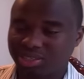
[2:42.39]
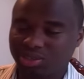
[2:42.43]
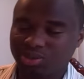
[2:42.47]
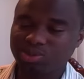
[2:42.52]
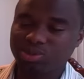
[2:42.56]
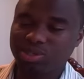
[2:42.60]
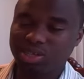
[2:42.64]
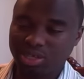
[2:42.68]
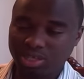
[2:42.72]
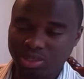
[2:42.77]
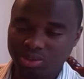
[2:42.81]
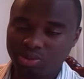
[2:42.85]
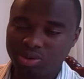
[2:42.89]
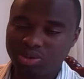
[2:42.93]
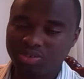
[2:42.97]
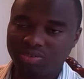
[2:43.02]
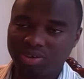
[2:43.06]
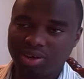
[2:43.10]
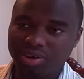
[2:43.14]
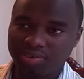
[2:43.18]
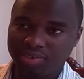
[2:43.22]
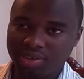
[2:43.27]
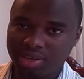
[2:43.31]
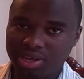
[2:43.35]
So it was like $25,000
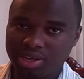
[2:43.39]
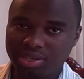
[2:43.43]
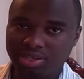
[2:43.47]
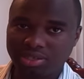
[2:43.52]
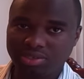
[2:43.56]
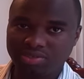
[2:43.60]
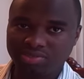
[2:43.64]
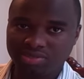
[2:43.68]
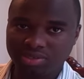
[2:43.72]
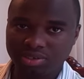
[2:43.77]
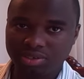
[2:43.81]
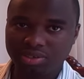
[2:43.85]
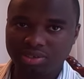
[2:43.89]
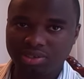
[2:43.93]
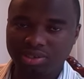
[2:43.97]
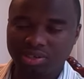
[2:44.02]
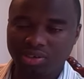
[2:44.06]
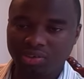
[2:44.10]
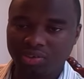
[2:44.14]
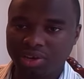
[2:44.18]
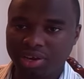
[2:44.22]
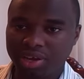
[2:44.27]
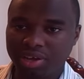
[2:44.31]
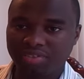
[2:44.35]
for a
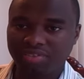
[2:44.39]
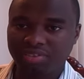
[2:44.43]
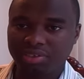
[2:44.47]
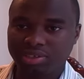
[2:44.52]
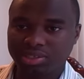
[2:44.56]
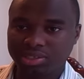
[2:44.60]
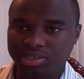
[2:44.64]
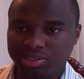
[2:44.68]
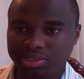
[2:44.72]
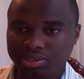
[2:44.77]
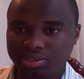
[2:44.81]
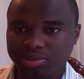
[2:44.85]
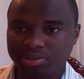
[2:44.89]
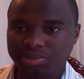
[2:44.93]
3-day visit.